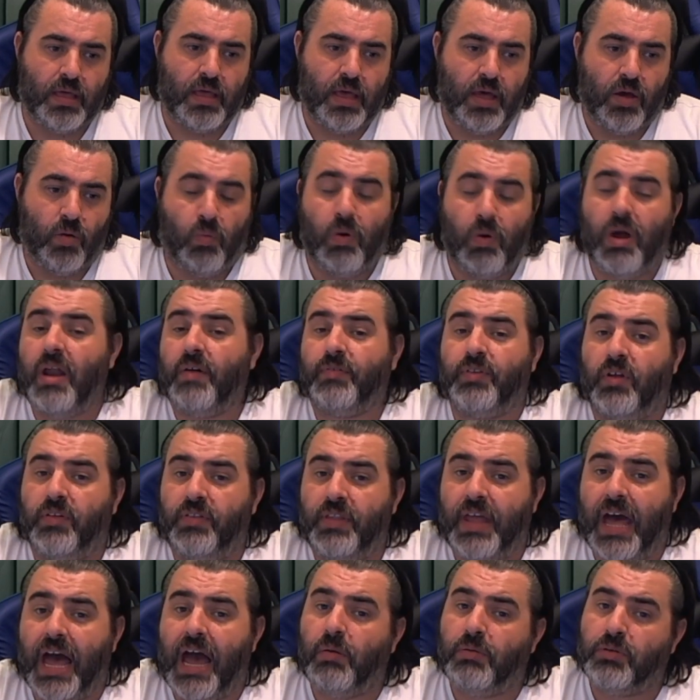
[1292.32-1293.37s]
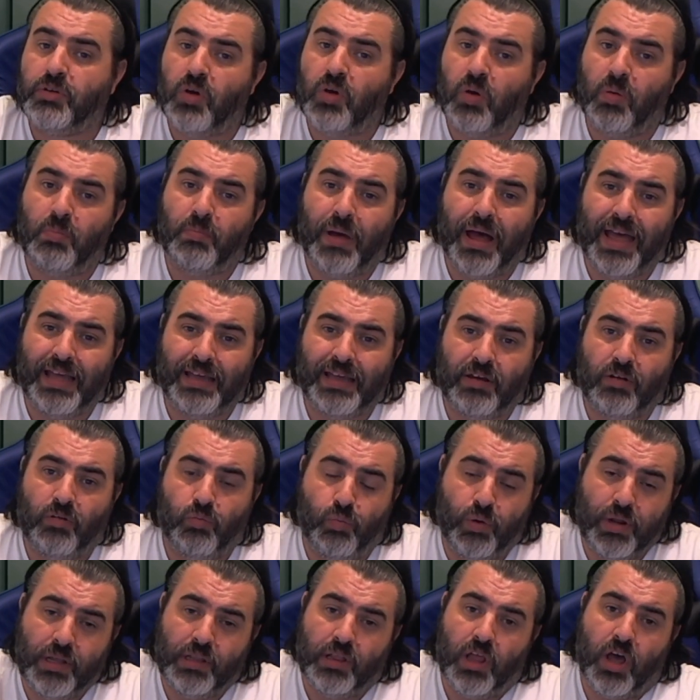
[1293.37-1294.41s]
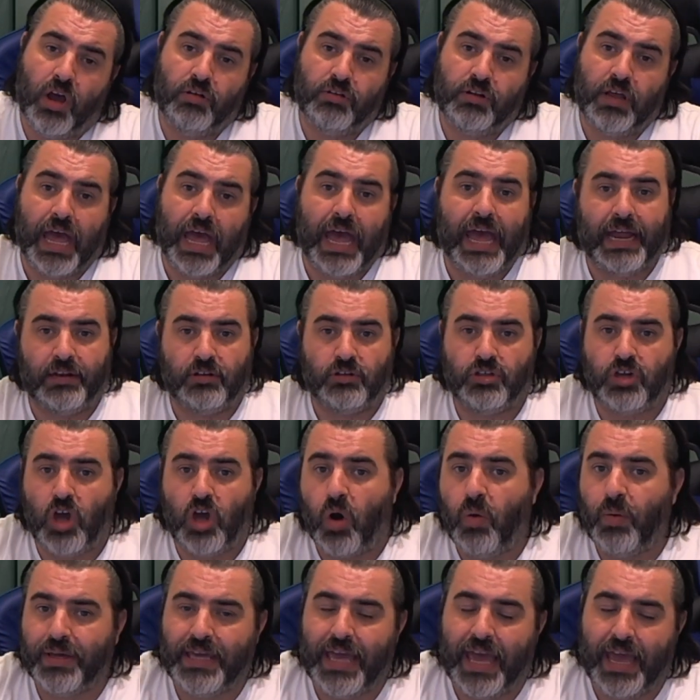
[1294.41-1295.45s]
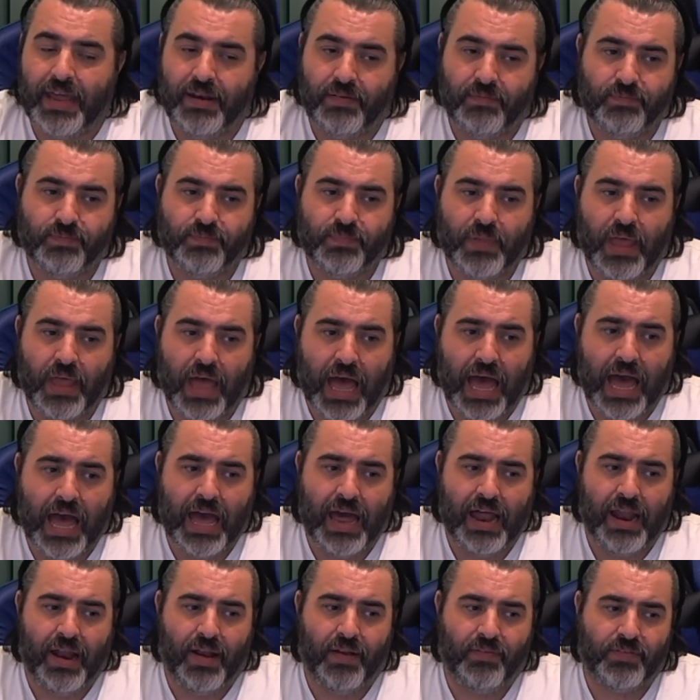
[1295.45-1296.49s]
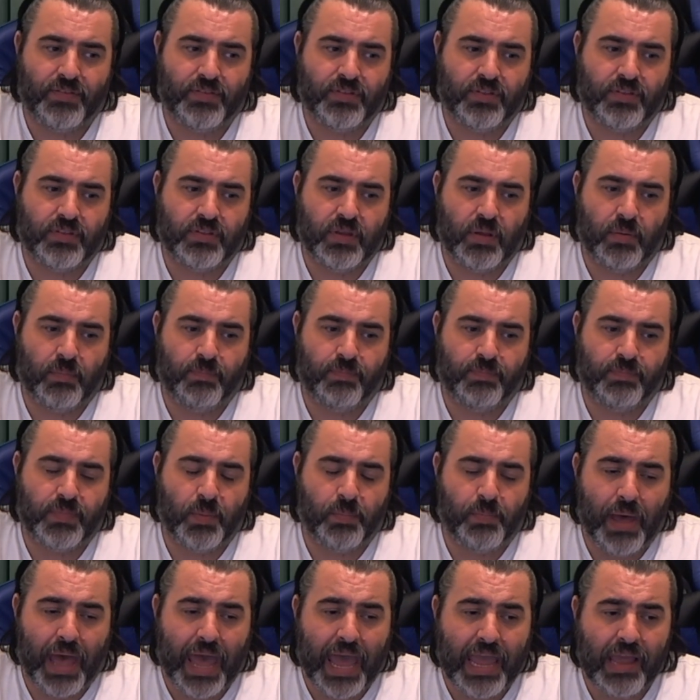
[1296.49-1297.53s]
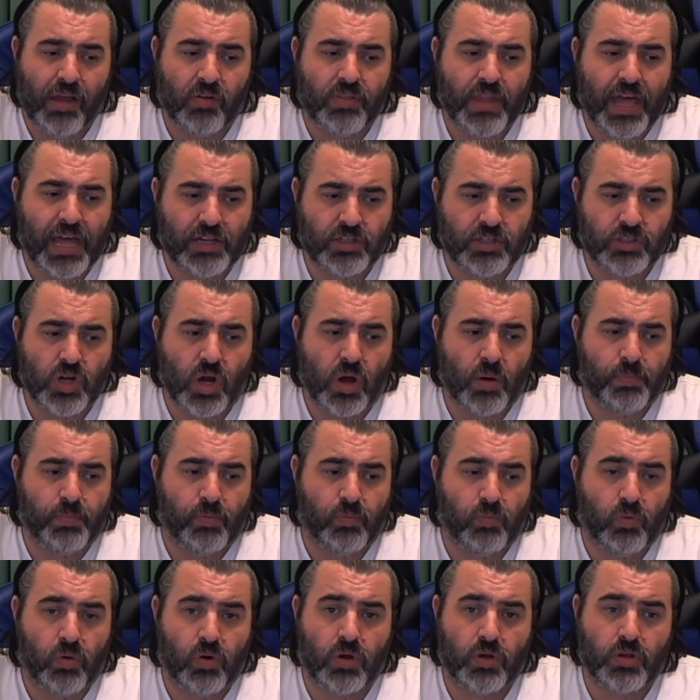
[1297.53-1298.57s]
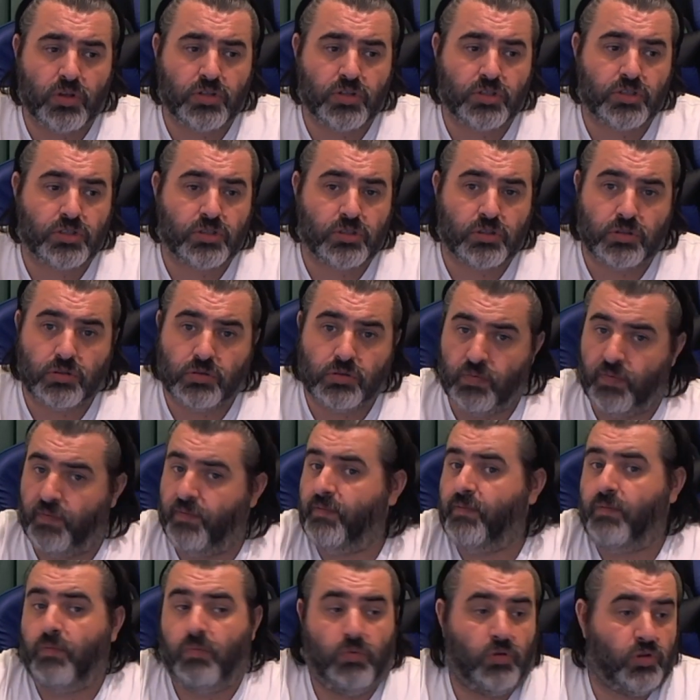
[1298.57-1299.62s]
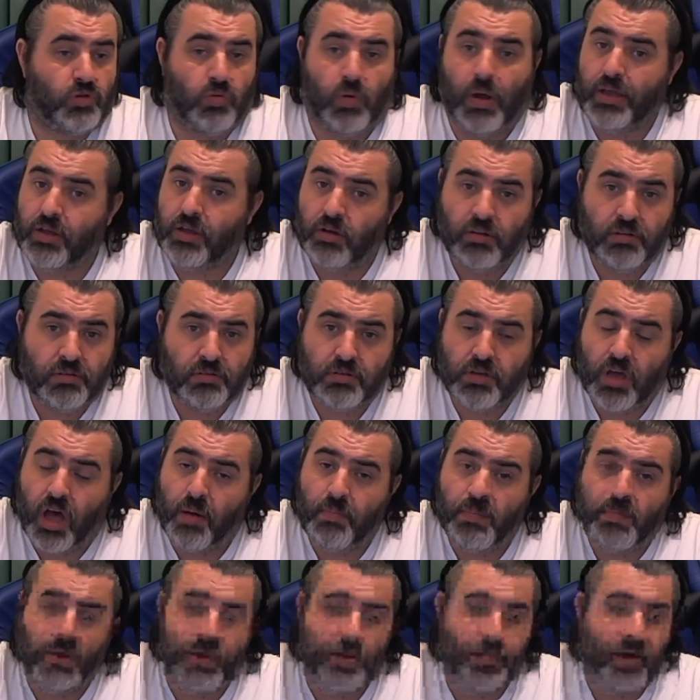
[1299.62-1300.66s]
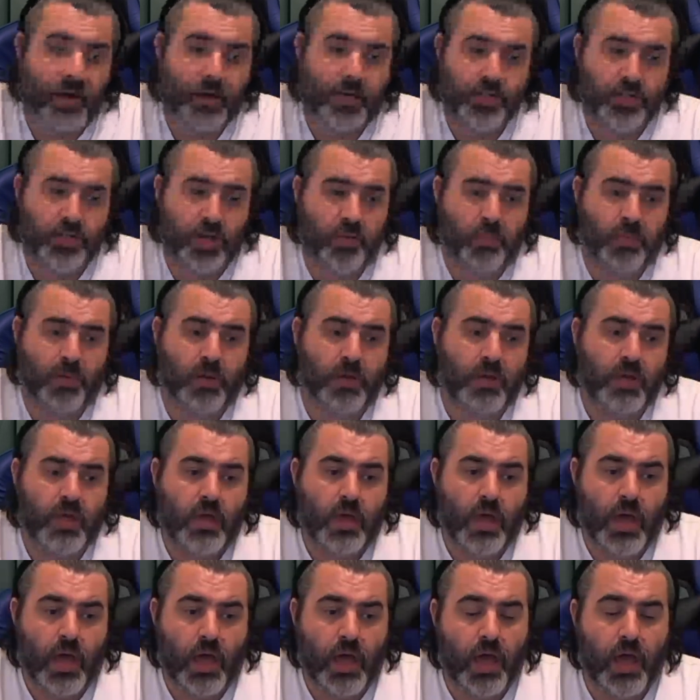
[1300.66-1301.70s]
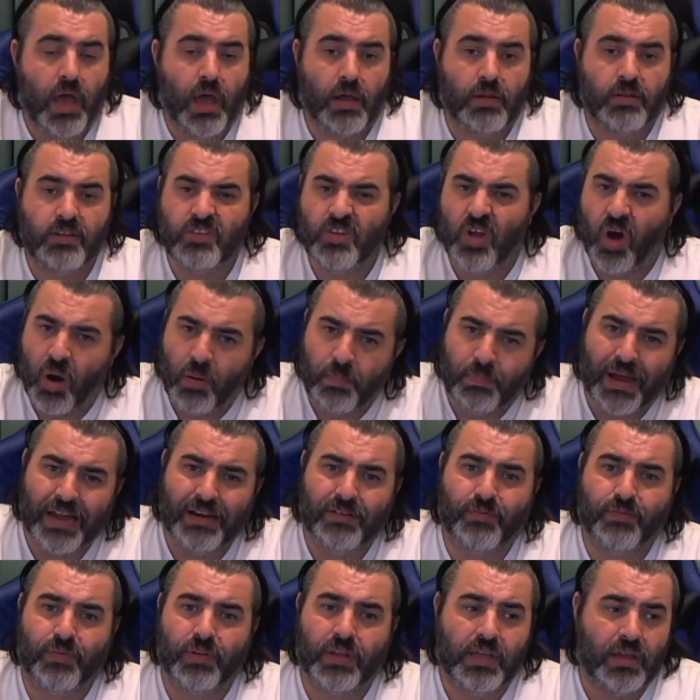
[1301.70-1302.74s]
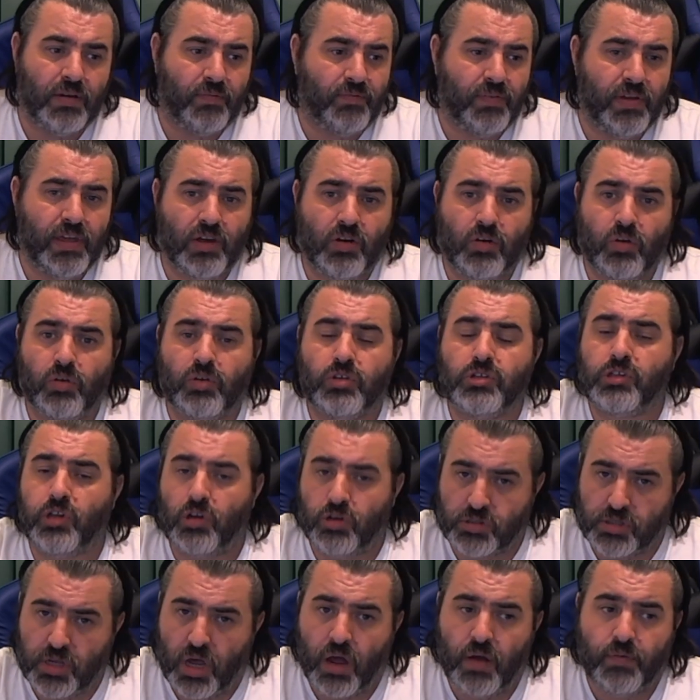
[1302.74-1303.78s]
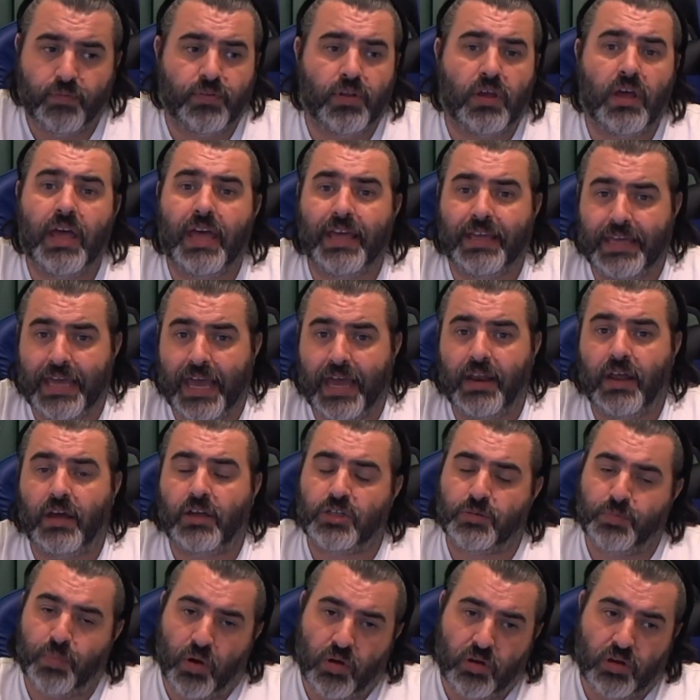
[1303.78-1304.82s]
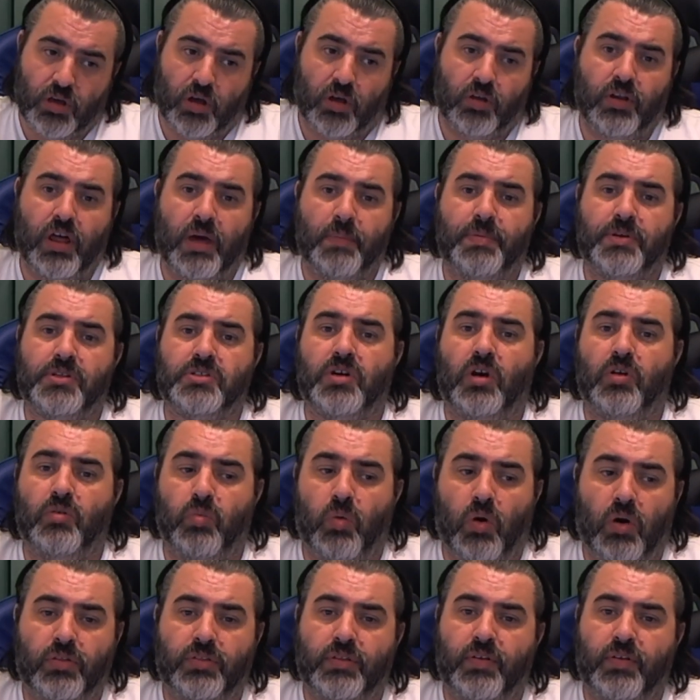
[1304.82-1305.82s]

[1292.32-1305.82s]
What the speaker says: When I've done that, I would come back, reload, and go again. And the pay on that job was quite good. Can't moan about the job. Not a bad fleet of vehicles looked after. Again, I spoke on episode 1.